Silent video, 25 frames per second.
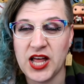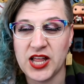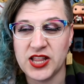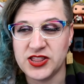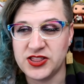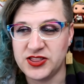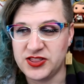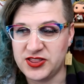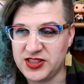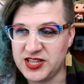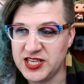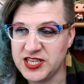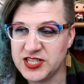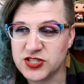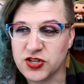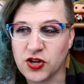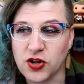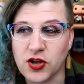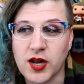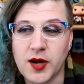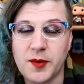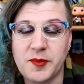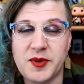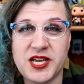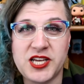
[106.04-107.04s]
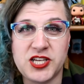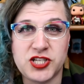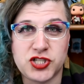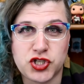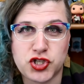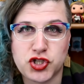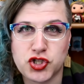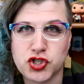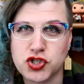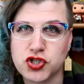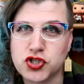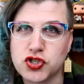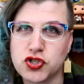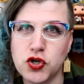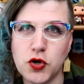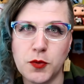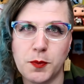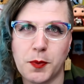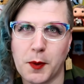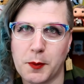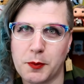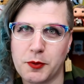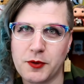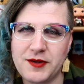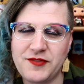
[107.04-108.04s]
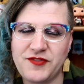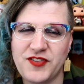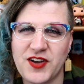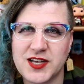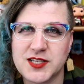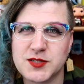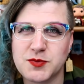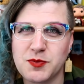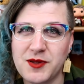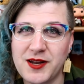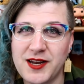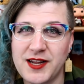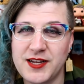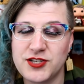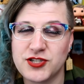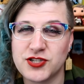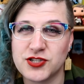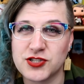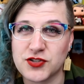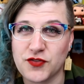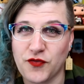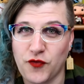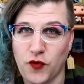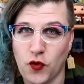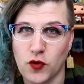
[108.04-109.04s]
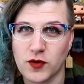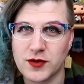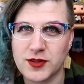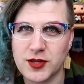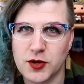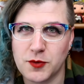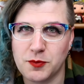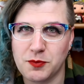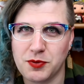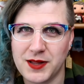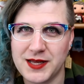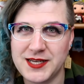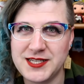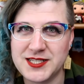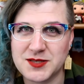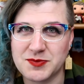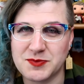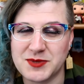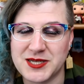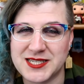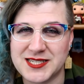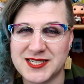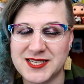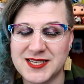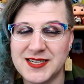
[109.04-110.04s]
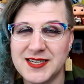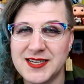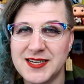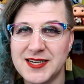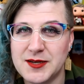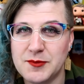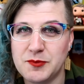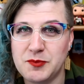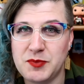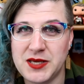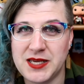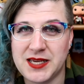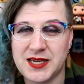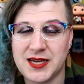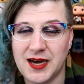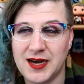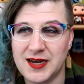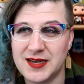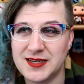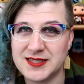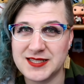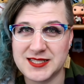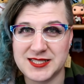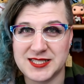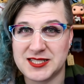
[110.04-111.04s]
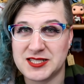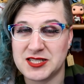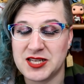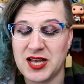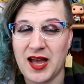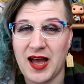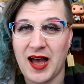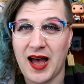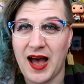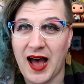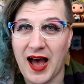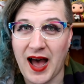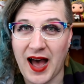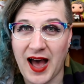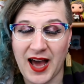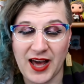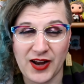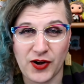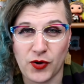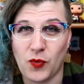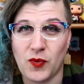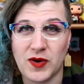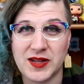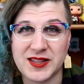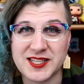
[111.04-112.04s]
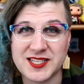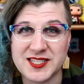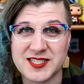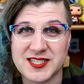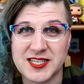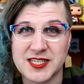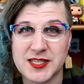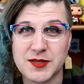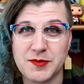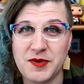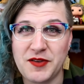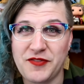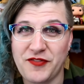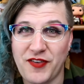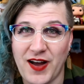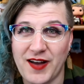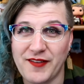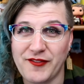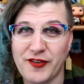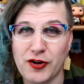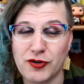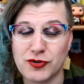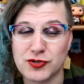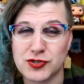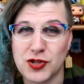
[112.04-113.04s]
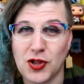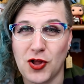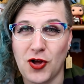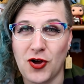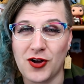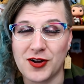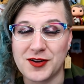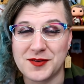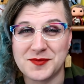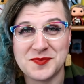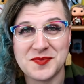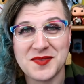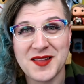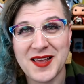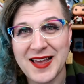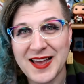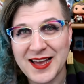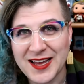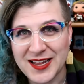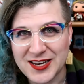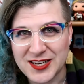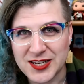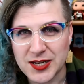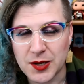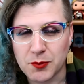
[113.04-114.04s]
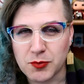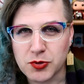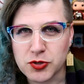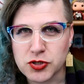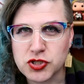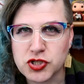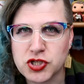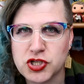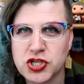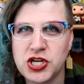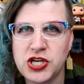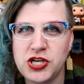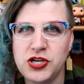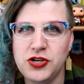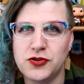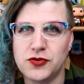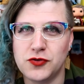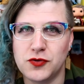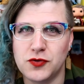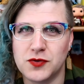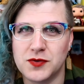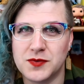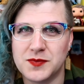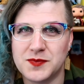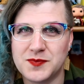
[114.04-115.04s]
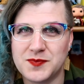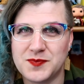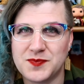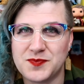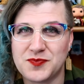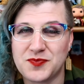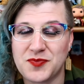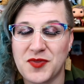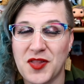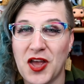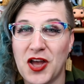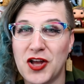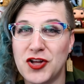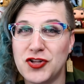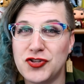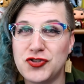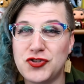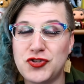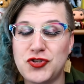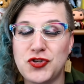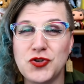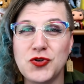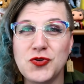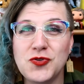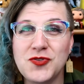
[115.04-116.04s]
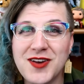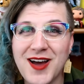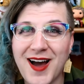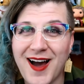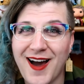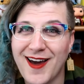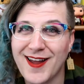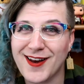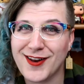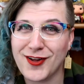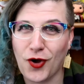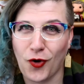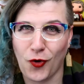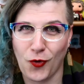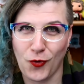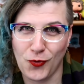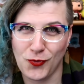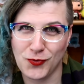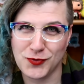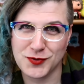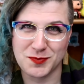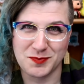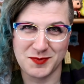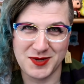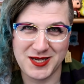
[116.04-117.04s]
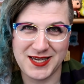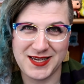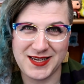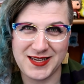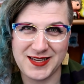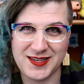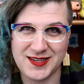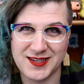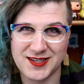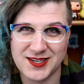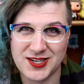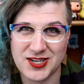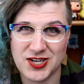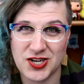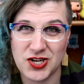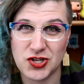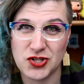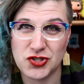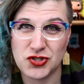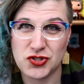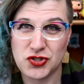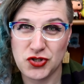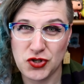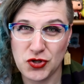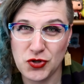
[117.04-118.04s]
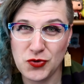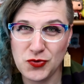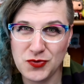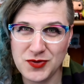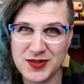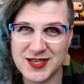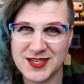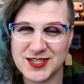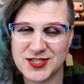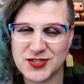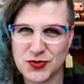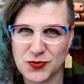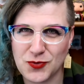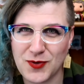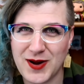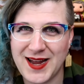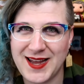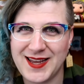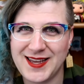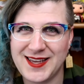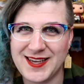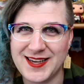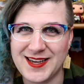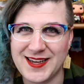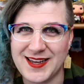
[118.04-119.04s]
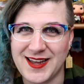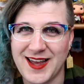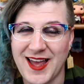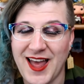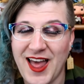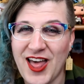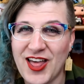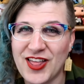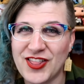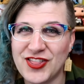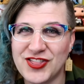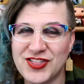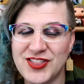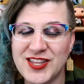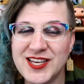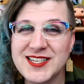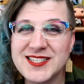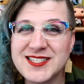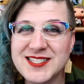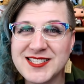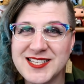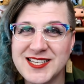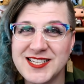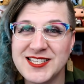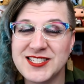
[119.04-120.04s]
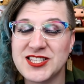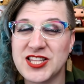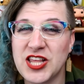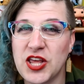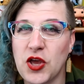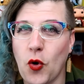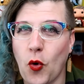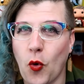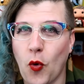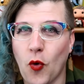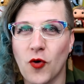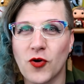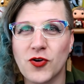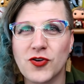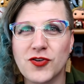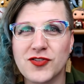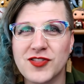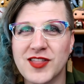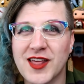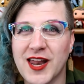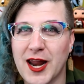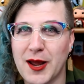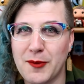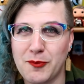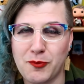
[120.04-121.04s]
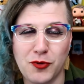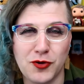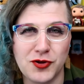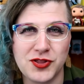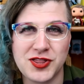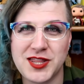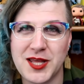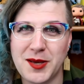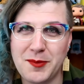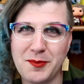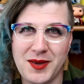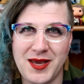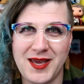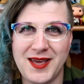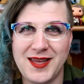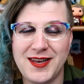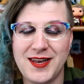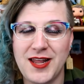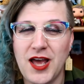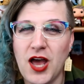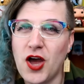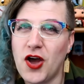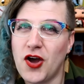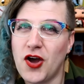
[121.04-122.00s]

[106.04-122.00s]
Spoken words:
these are going to be super brief explanations for their placement because I don't want this thing to be 5 hours long. Number two, do not hold me to this ranking. This is the order that I put them in